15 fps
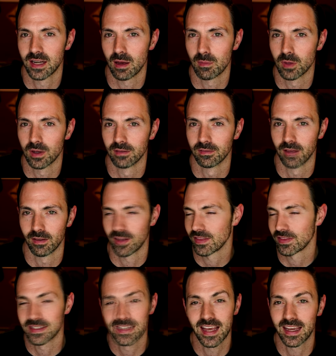I'm I've got
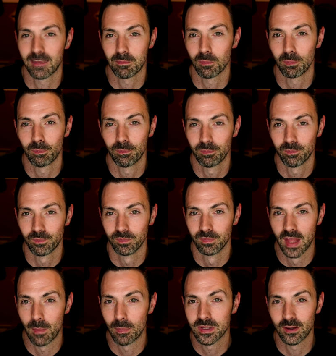the second
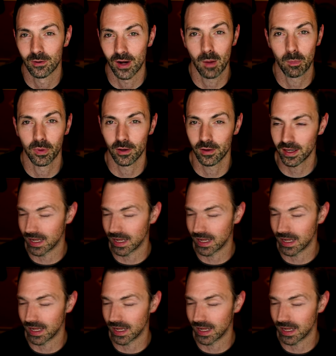episode uploaded.